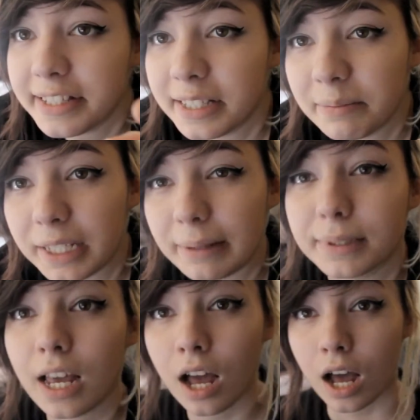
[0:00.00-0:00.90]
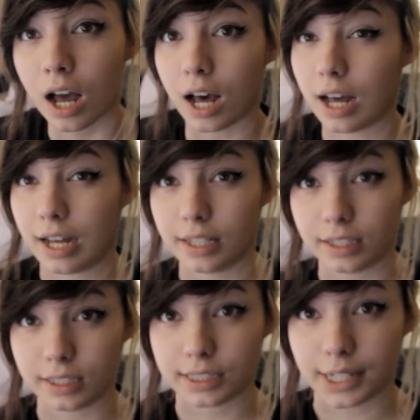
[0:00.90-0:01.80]
Sometimes
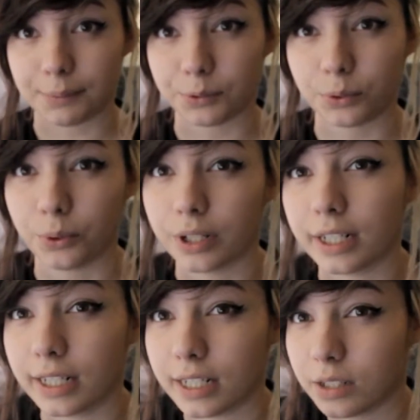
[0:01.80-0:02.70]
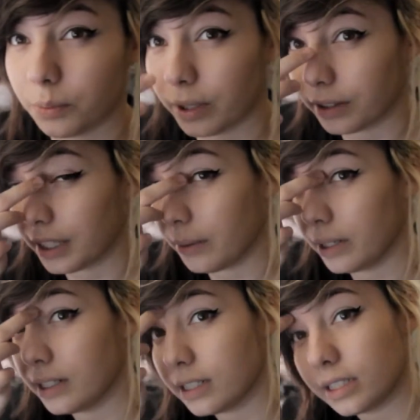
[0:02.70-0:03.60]
it stopped recording. It does a weird thing
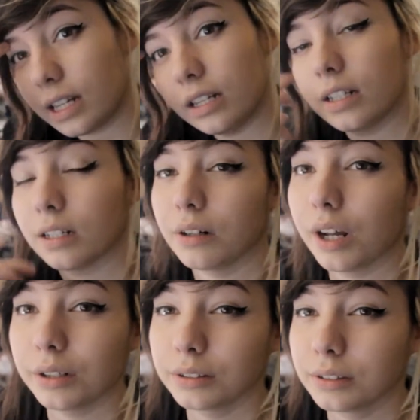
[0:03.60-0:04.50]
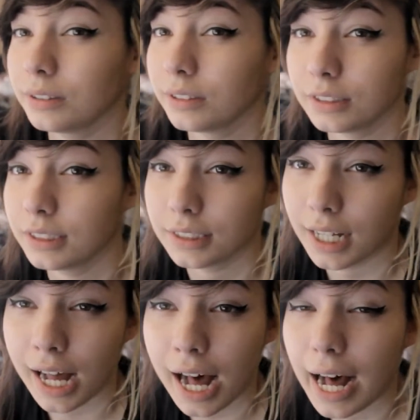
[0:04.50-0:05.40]
where it does that. I don't know.
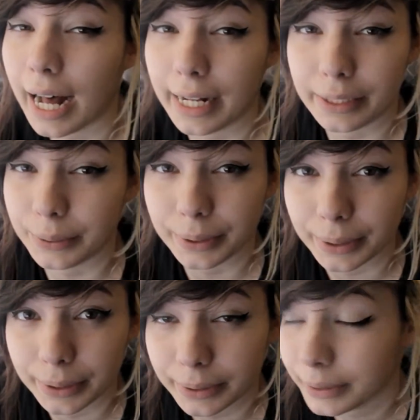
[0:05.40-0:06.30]
Oh no.